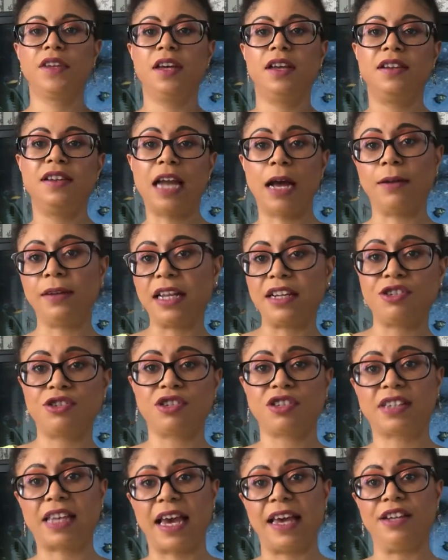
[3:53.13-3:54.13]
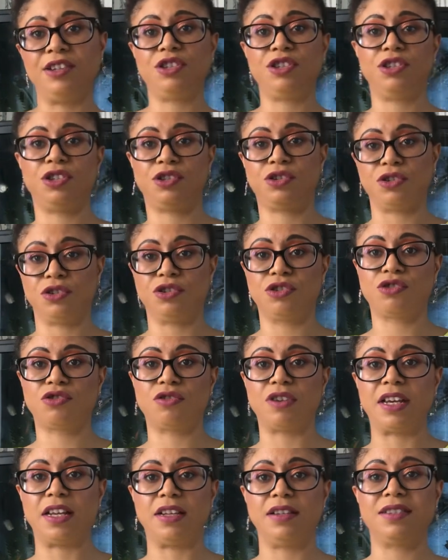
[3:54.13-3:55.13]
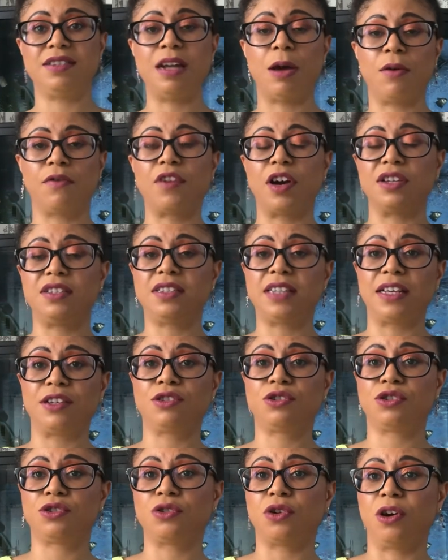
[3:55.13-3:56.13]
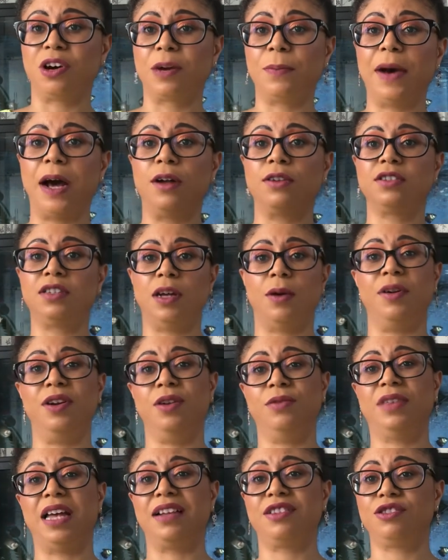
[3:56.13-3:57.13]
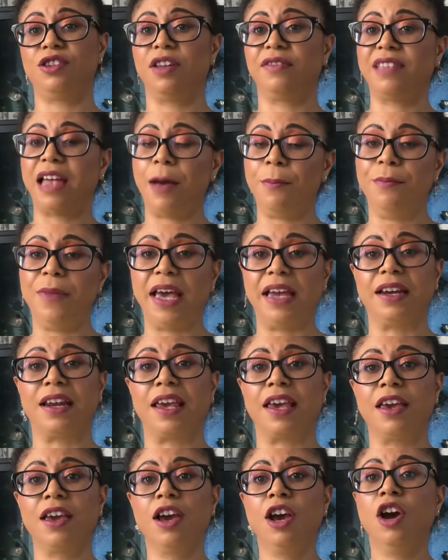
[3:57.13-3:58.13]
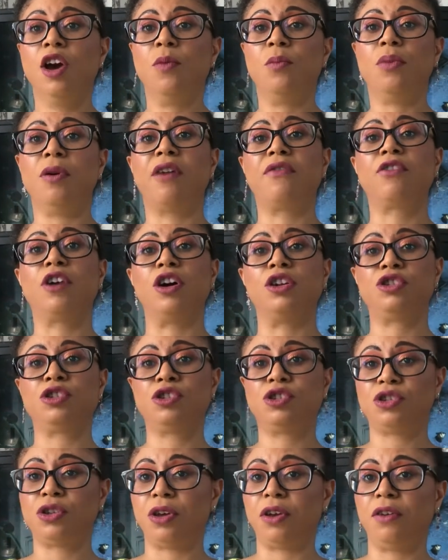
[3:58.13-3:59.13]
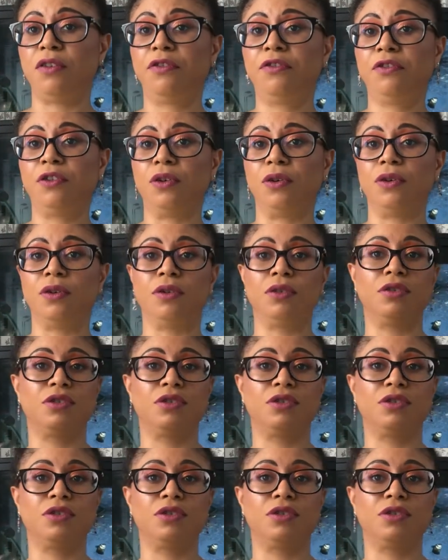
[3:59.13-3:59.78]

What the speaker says: Now, let's just get into the sunscreens. Now, I've got six to talk about. Now, I know that's not that many, but I've got two for